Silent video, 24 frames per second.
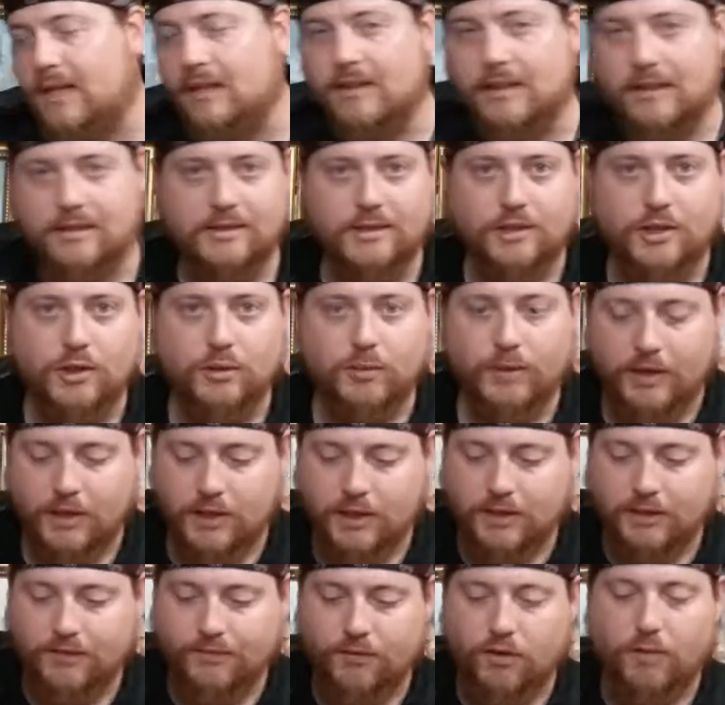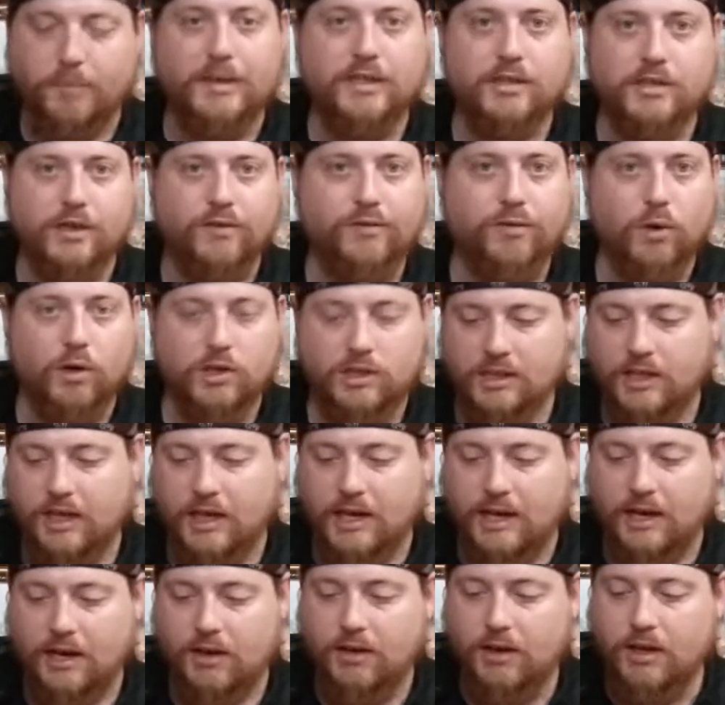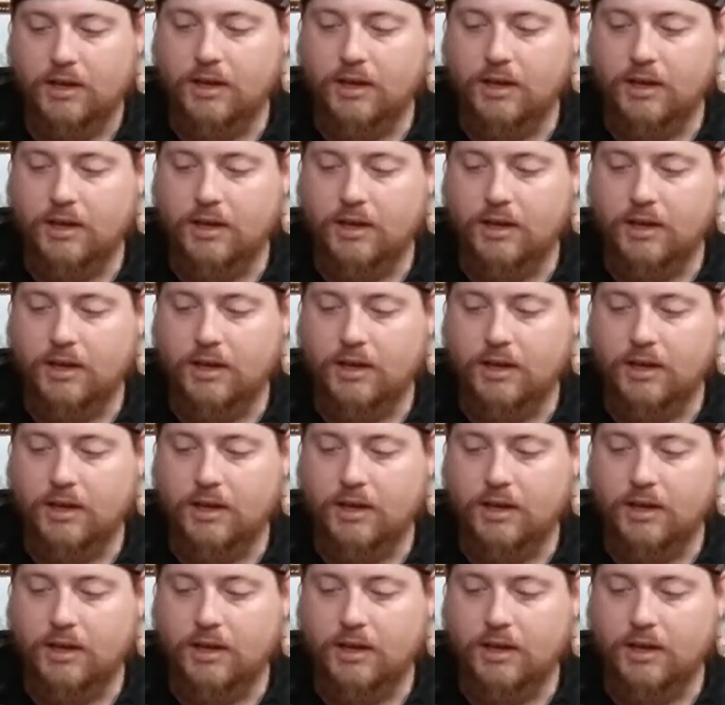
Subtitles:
this situation, for Mystic Force anyhow.